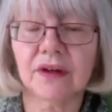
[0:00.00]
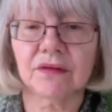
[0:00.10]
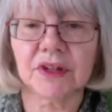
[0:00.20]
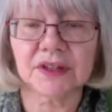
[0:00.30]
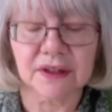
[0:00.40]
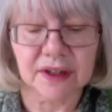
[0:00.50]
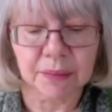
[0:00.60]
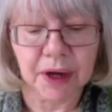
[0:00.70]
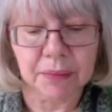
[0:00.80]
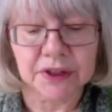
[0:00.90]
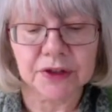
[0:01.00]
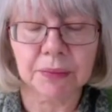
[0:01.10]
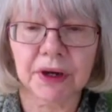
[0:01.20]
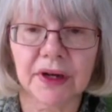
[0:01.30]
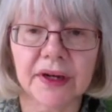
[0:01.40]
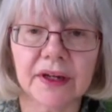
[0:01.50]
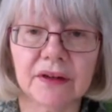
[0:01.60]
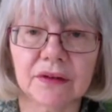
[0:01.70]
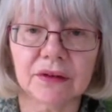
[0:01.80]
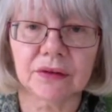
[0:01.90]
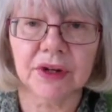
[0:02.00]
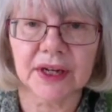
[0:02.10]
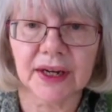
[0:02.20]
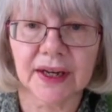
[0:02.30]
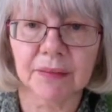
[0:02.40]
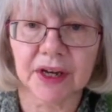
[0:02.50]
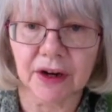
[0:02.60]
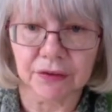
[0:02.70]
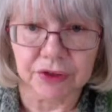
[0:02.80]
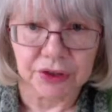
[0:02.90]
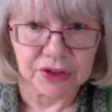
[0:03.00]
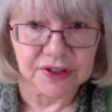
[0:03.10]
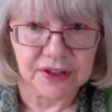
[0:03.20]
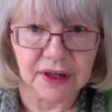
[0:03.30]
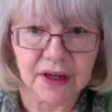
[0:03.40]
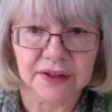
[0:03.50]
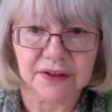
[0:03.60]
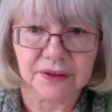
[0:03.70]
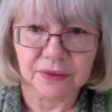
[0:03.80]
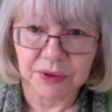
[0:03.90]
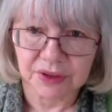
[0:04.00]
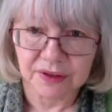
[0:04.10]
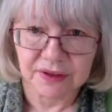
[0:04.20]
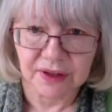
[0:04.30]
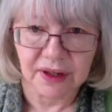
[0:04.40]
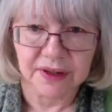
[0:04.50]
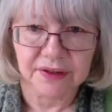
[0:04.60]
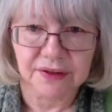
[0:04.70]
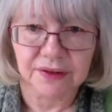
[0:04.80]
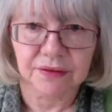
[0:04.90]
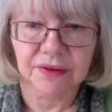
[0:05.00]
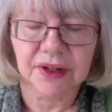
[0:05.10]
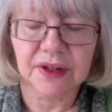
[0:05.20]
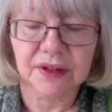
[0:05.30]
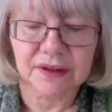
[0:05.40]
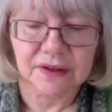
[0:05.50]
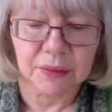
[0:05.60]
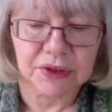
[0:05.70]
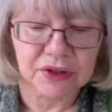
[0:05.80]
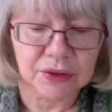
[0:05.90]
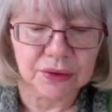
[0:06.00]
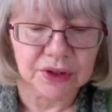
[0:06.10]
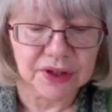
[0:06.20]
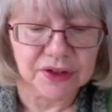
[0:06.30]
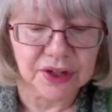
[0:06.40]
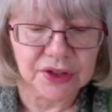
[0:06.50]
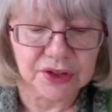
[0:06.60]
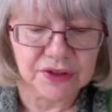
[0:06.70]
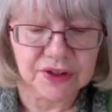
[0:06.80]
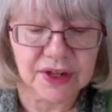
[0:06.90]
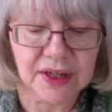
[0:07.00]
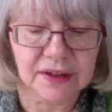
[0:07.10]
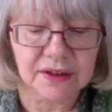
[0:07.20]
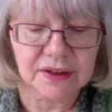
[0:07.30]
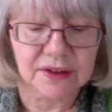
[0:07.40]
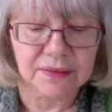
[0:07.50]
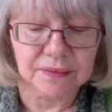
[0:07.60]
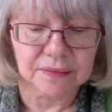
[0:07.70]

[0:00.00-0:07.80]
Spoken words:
recently published by the Reclaiming Our Futures Alliance, which is an alliance of disability organisations in England.